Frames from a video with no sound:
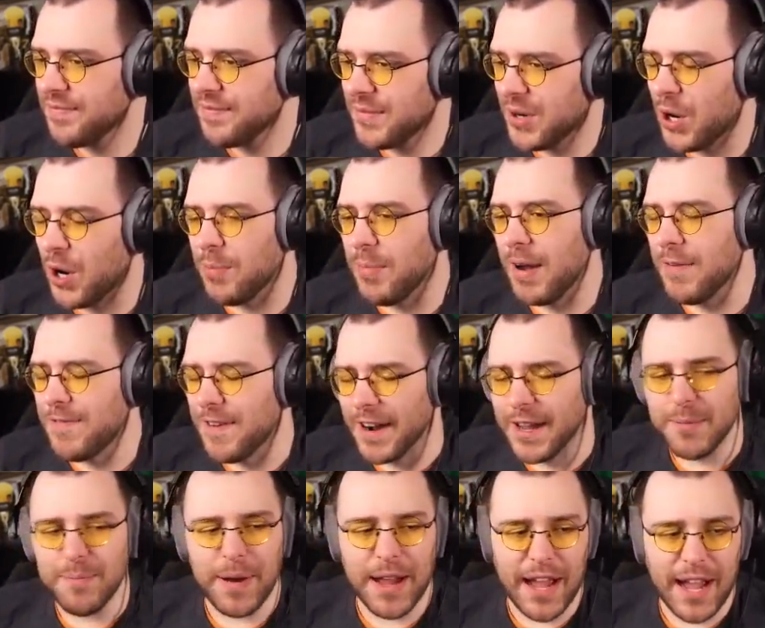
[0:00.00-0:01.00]
Hurt my
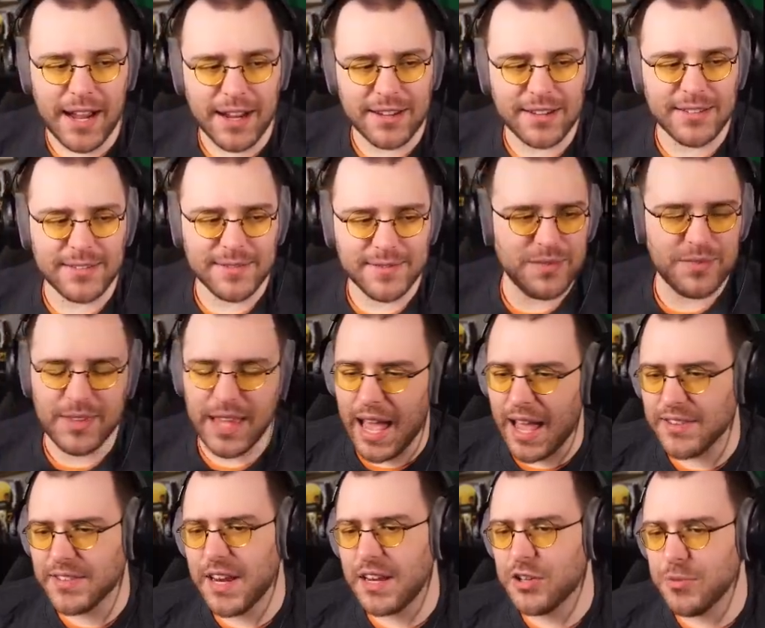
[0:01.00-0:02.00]
fucking back.
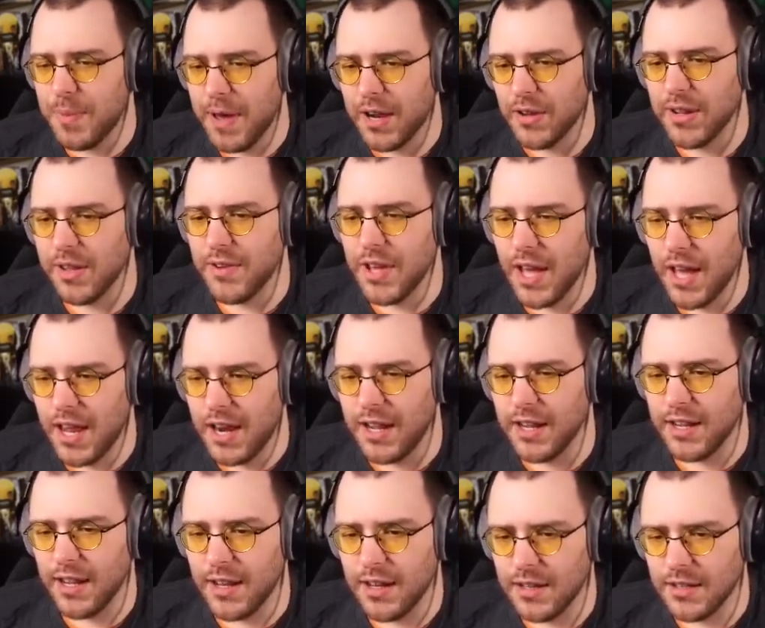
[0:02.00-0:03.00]
Gas station bed will give you a
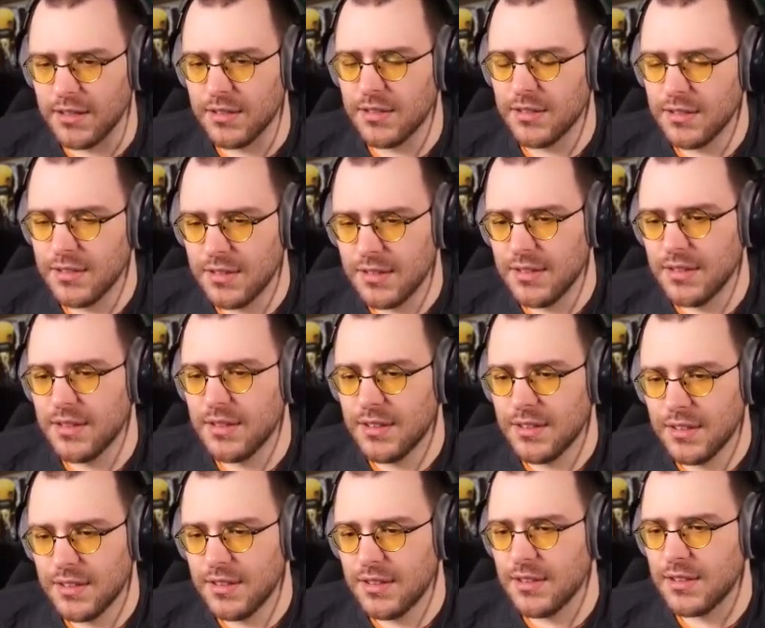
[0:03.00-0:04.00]
headache, yeah.
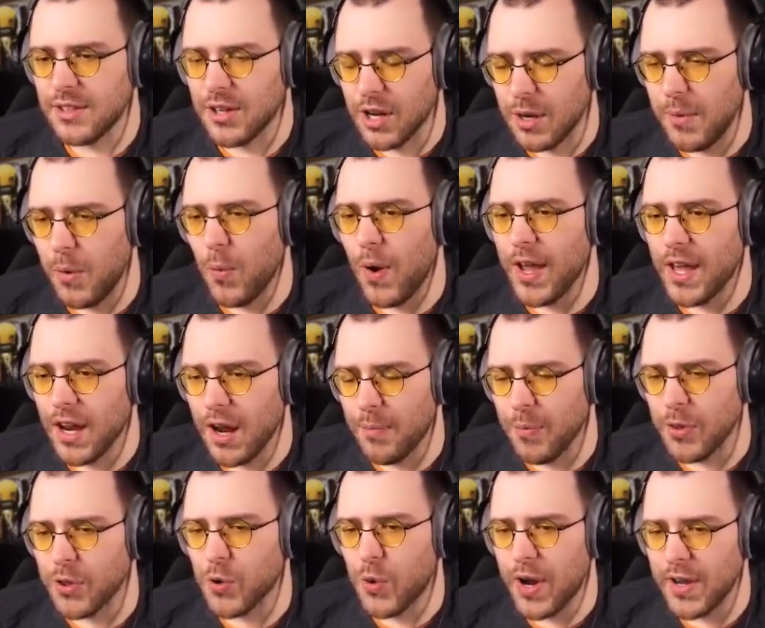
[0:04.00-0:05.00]
You're gonna be waking up
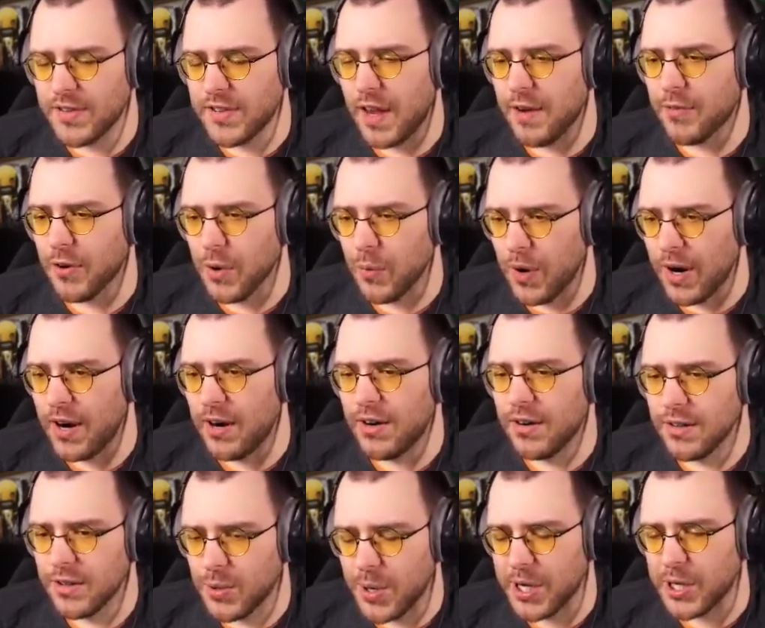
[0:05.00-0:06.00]
with cricks
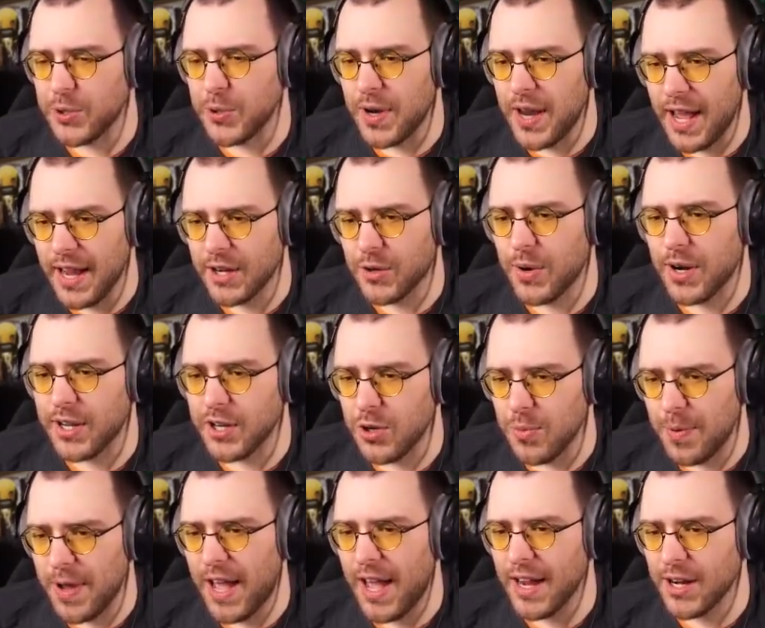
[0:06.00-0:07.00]
everywhere. Crick in your neck, crick in your
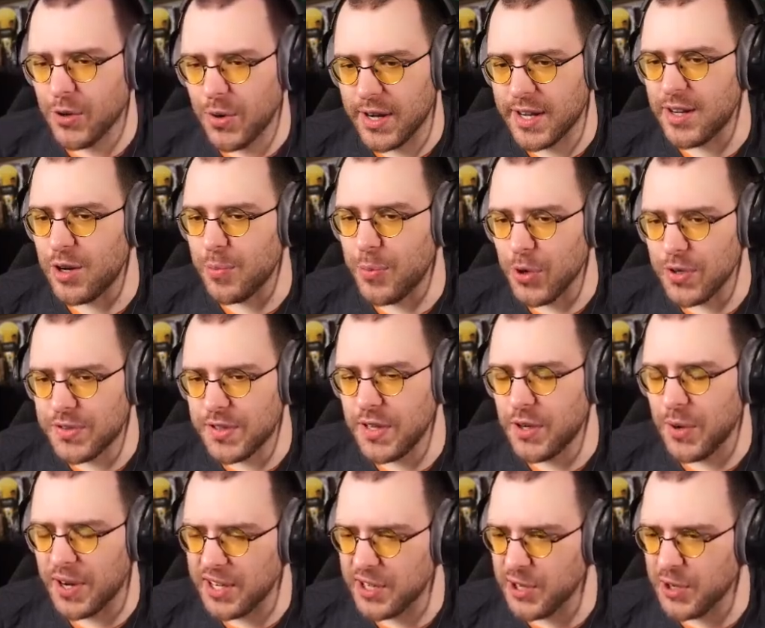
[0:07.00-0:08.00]
back, crick in your pussy,
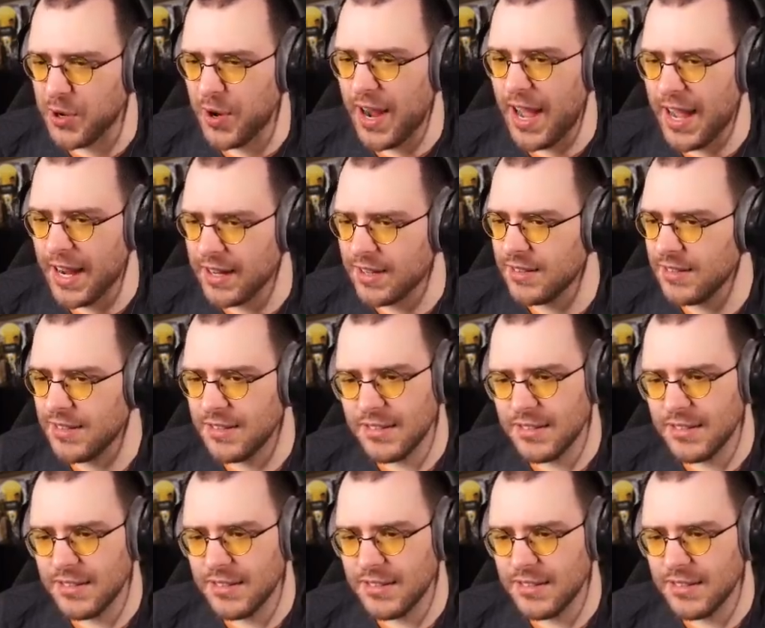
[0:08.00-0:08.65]
crick in your crack.